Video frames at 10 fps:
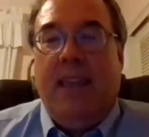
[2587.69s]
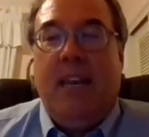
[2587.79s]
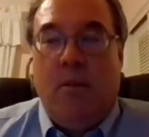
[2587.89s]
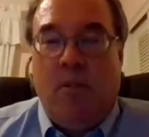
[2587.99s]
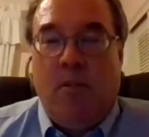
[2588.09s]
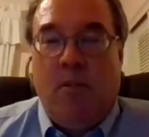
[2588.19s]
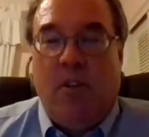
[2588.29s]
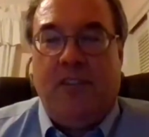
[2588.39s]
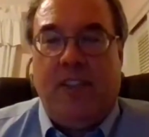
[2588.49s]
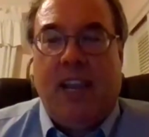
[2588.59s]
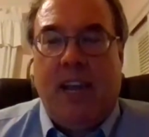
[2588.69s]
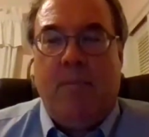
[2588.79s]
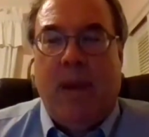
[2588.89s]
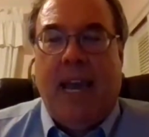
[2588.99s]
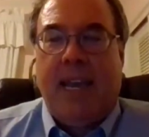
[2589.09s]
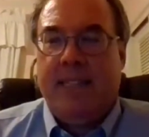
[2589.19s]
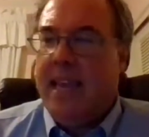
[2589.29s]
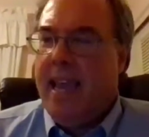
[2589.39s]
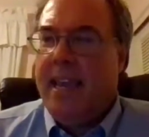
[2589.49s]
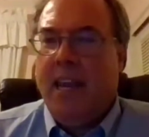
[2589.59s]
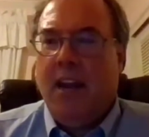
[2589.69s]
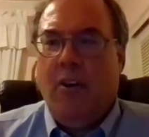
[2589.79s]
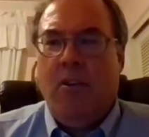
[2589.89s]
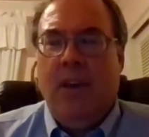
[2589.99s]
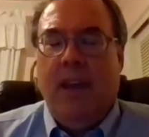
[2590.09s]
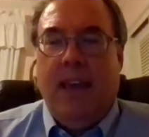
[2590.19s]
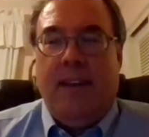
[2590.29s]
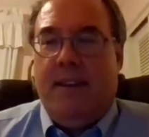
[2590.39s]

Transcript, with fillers: the number of patients that come back and say, hey, you know,